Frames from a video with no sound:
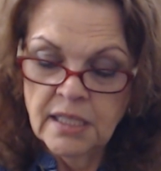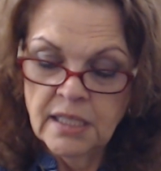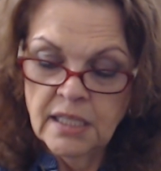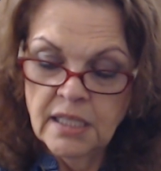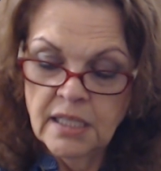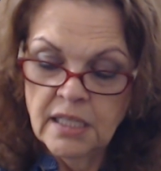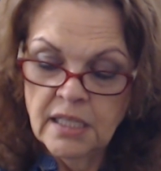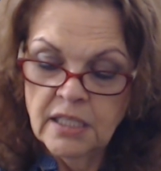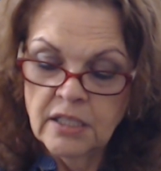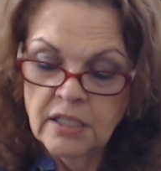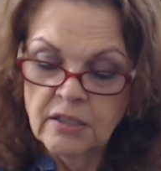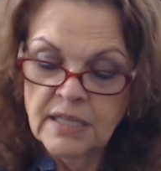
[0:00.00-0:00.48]

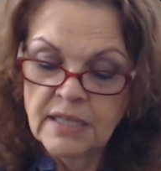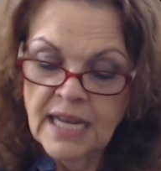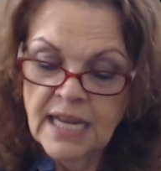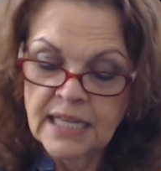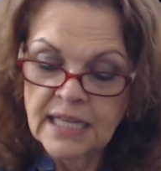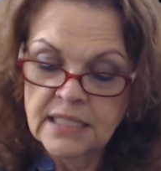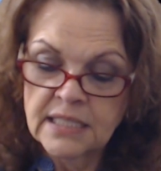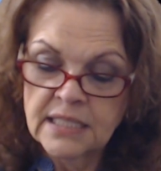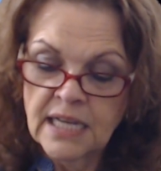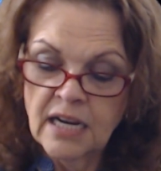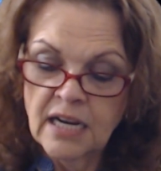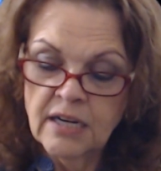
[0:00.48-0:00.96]
Your
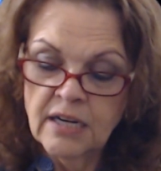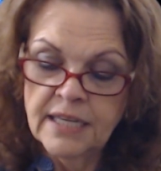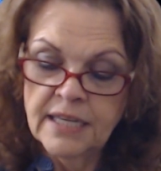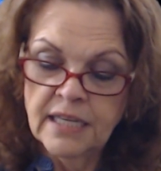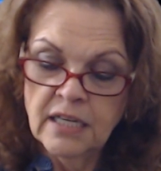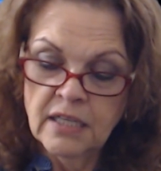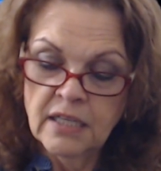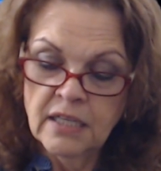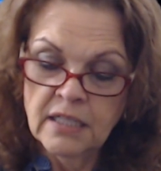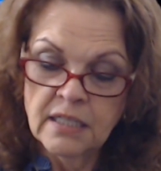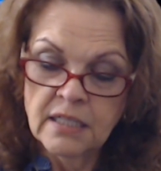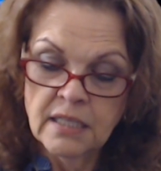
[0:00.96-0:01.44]
next card
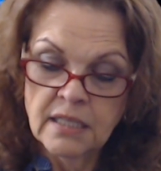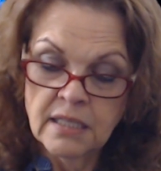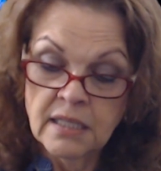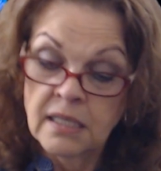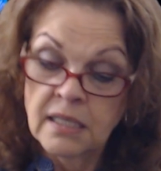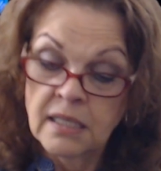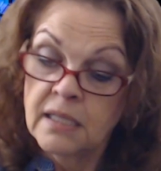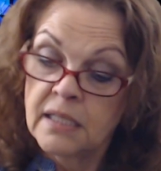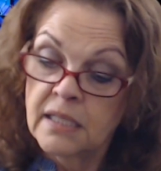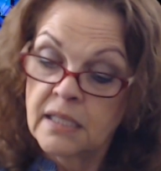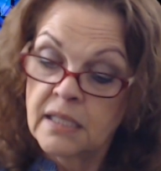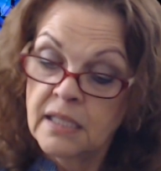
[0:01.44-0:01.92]
here,
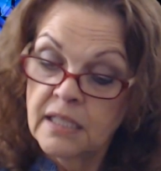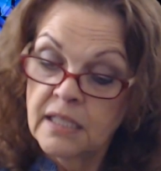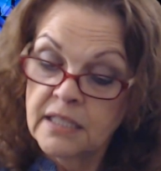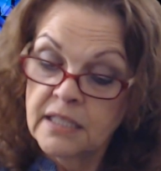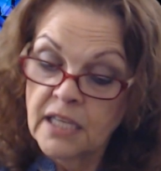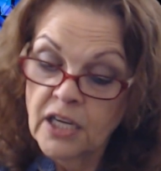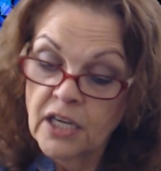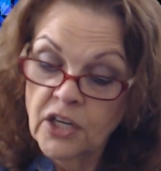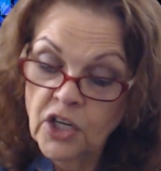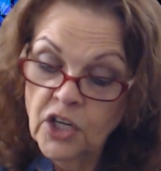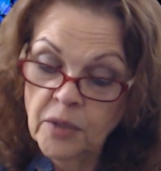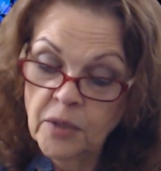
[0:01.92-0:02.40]
the
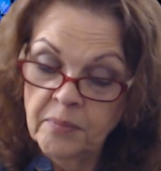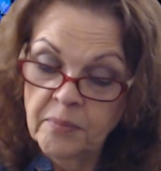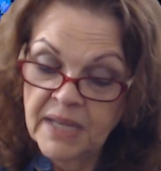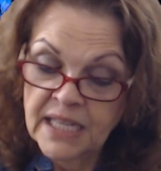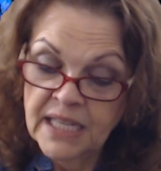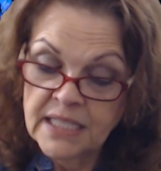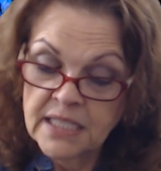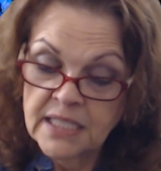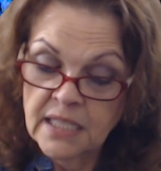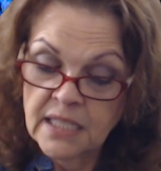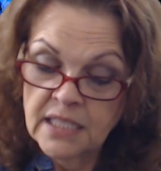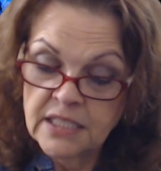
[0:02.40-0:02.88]

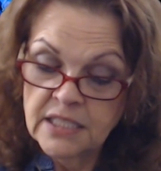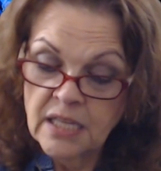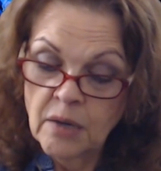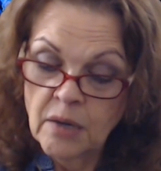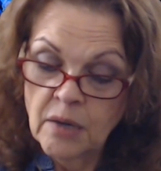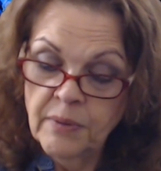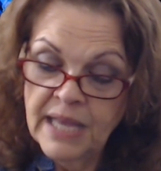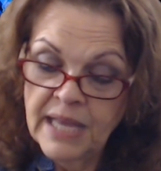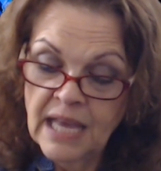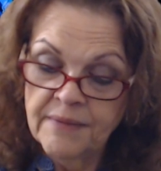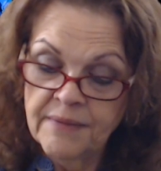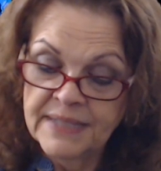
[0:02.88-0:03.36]
Hermit. So
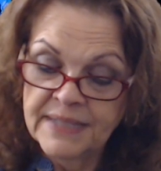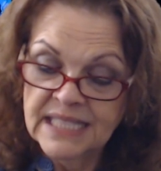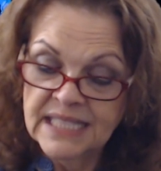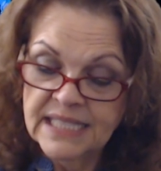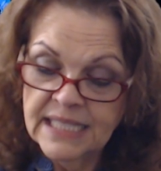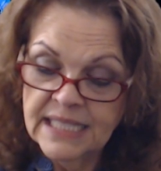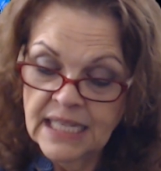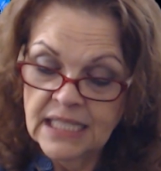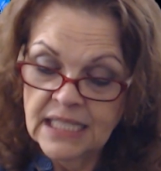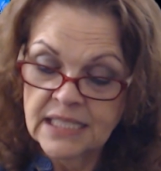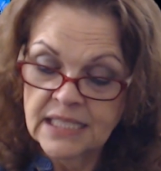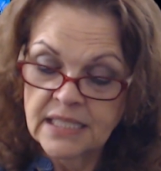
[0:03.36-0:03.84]
we have a
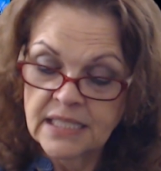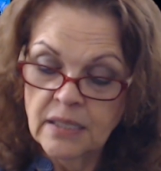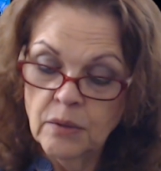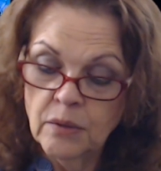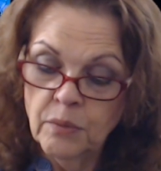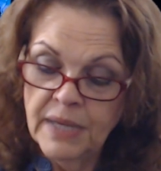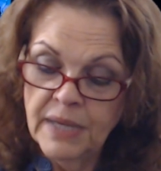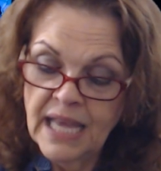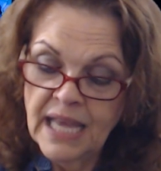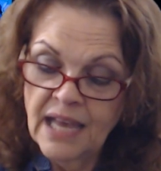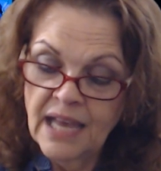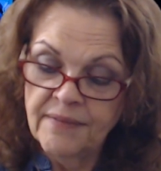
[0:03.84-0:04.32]
six,
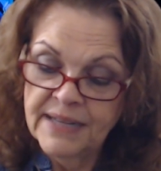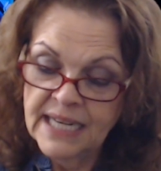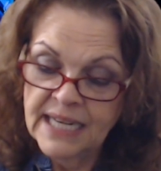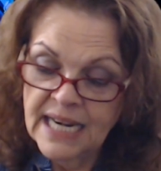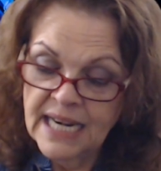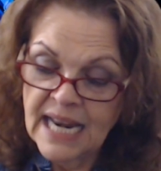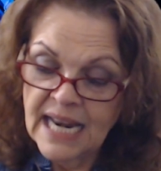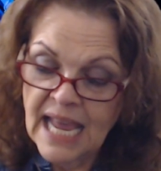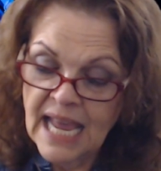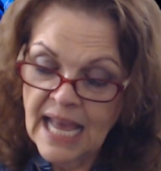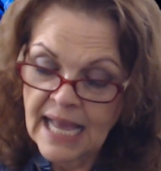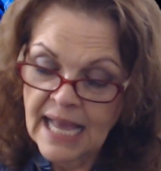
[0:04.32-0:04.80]
we have a
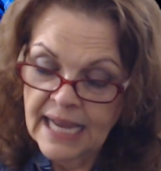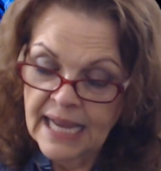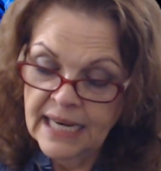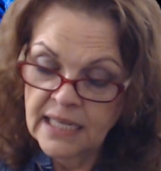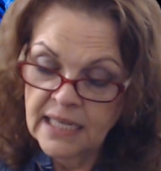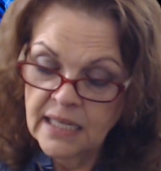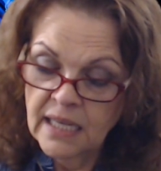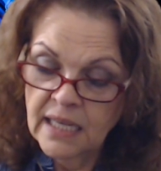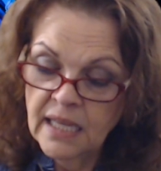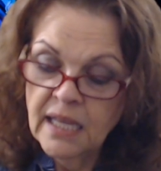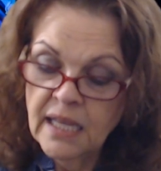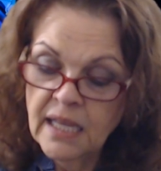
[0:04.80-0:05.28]

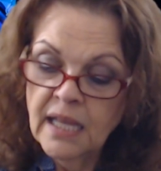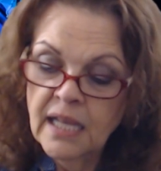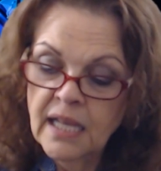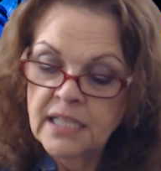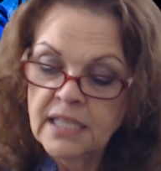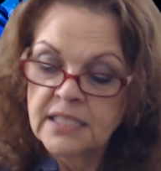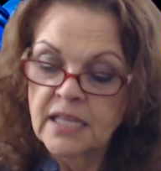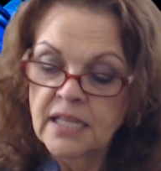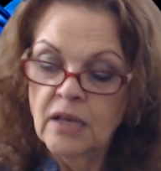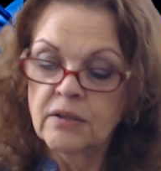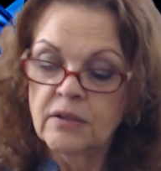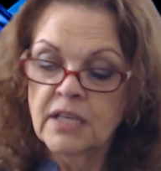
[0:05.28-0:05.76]
nine.
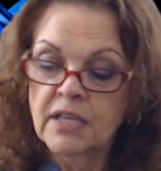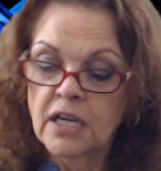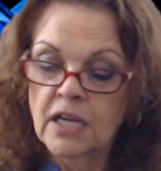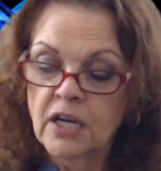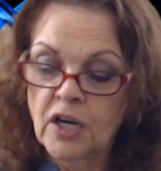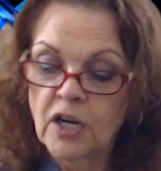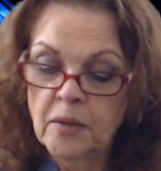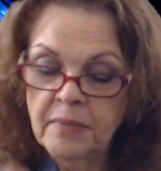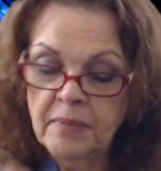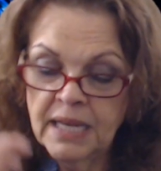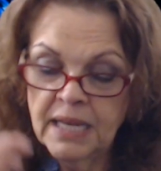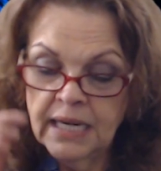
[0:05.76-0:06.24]
So the
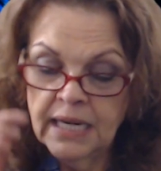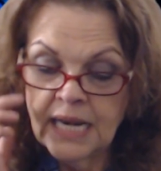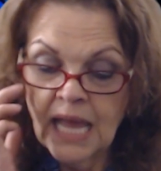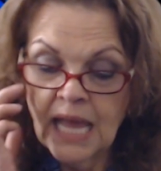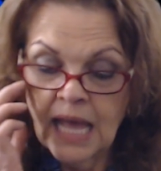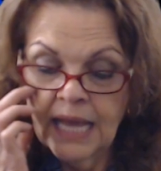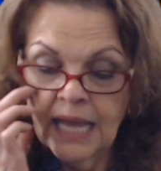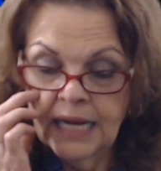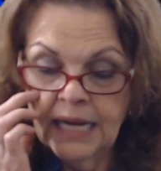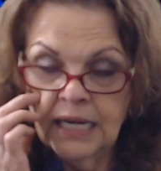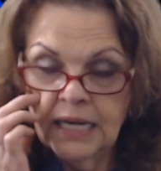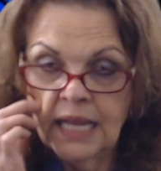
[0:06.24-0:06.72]
Hermit
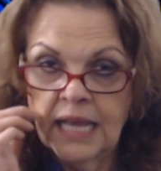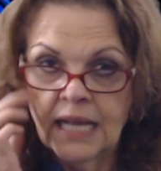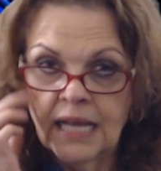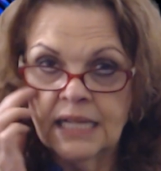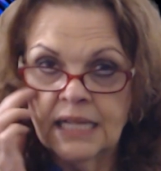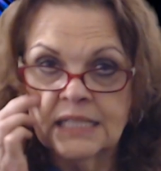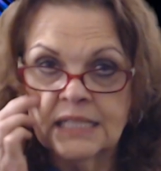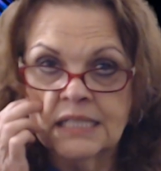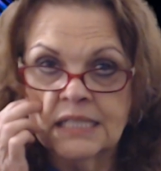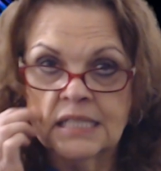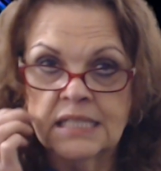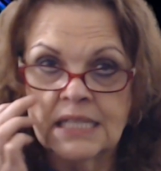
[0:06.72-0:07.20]
9
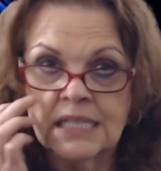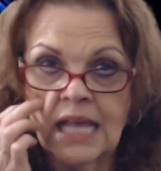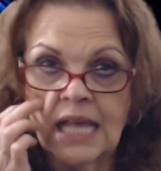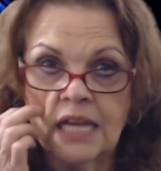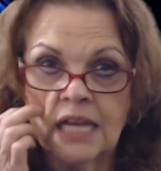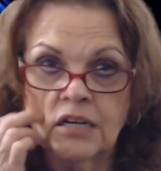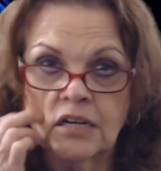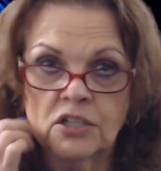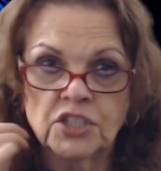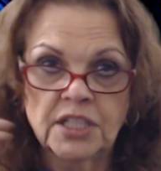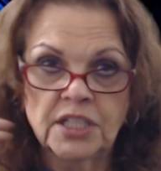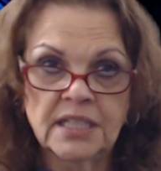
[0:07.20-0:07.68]
has this
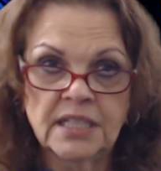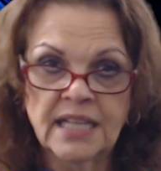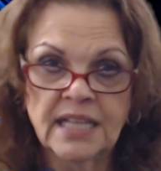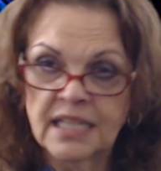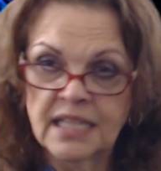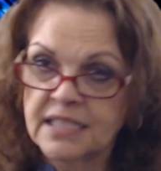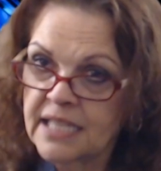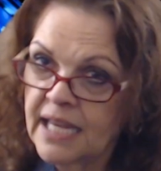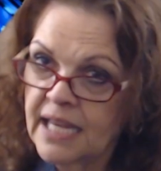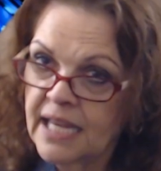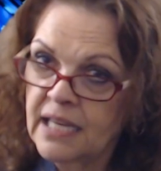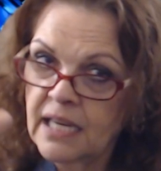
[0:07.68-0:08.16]
energy
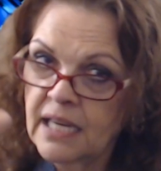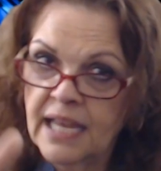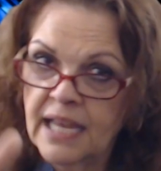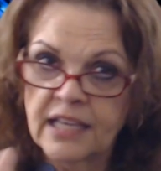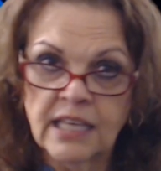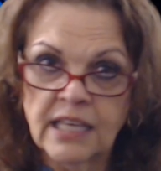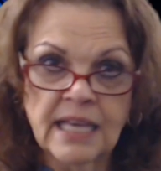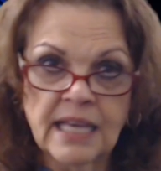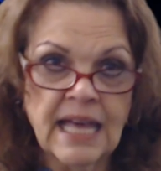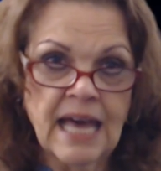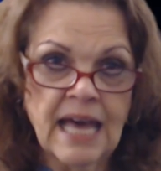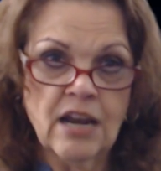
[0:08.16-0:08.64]
that's kind of like
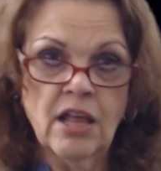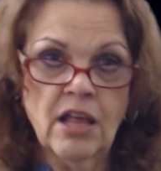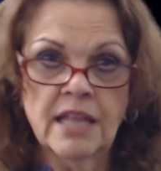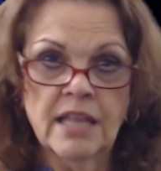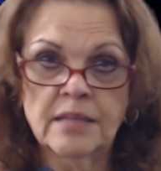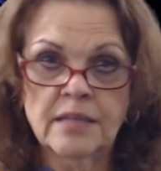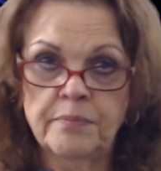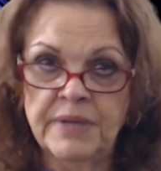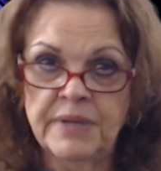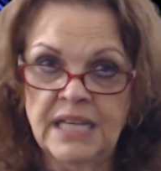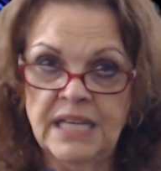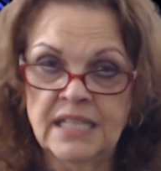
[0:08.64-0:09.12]
you got all
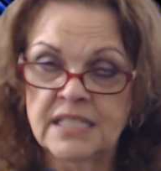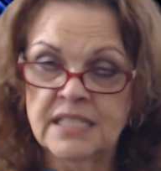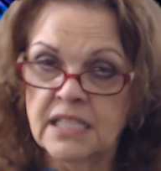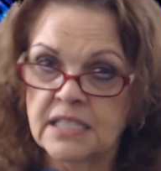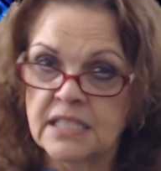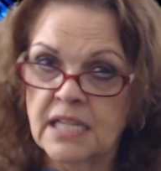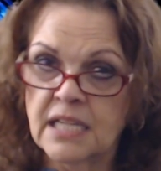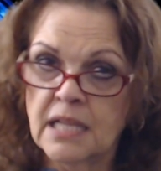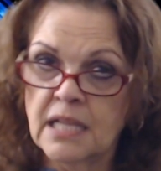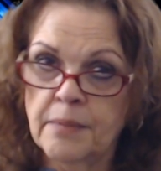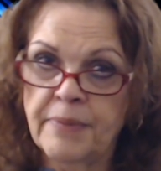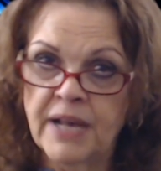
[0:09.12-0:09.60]
the
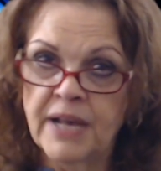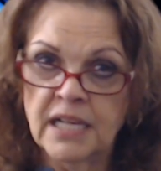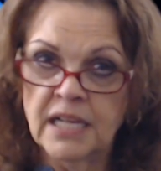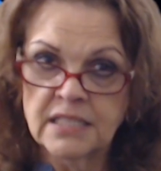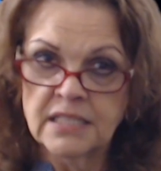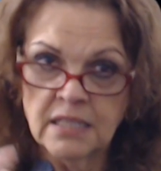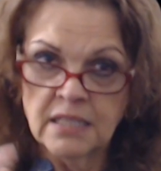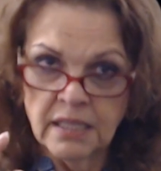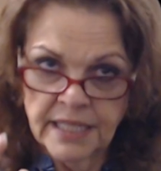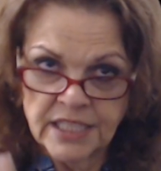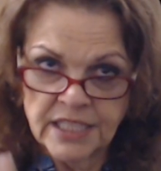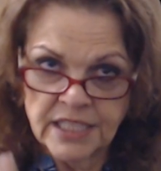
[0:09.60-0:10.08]
pieces of the
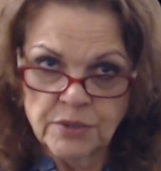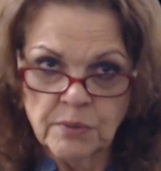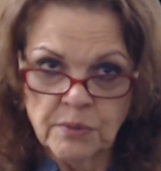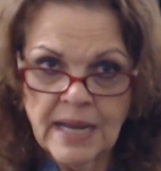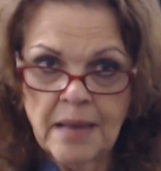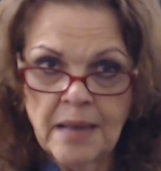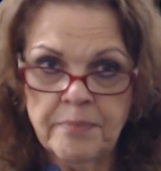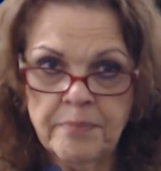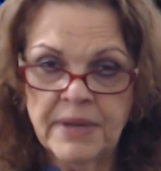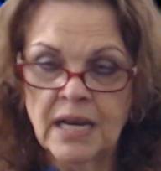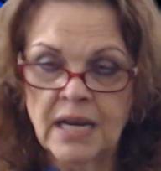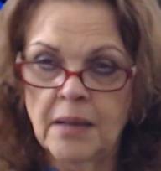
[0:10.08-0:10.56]
puzzle. Let's
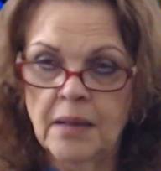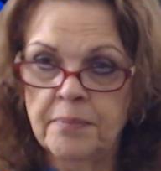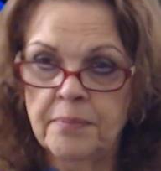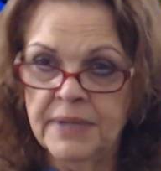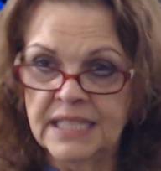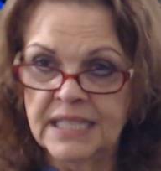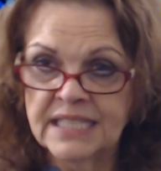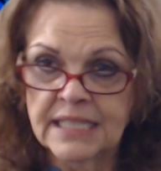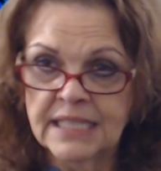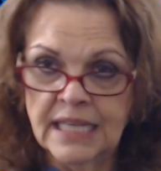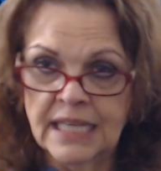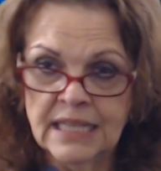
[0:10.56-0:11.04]
wrap it up.
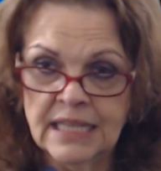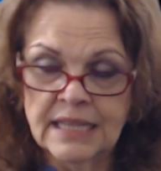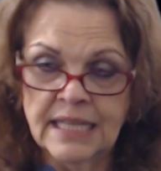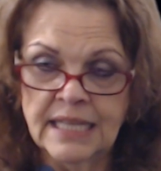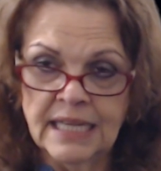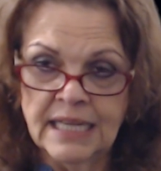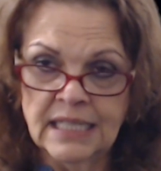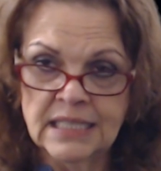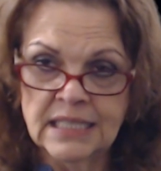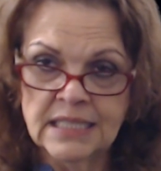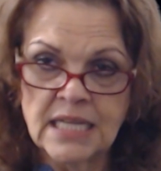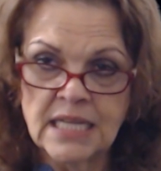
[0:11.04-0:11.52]
Let's get
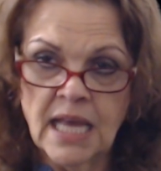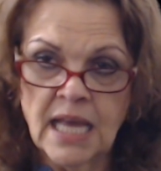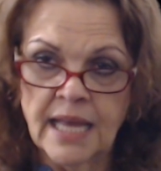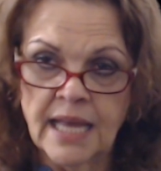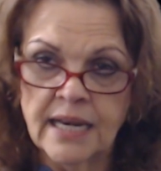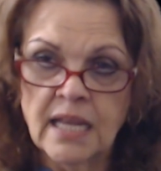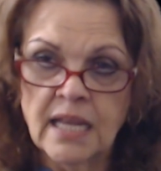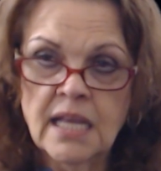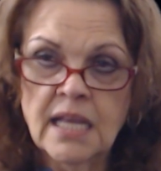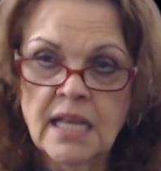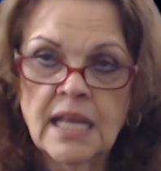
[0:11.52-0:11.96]
things done.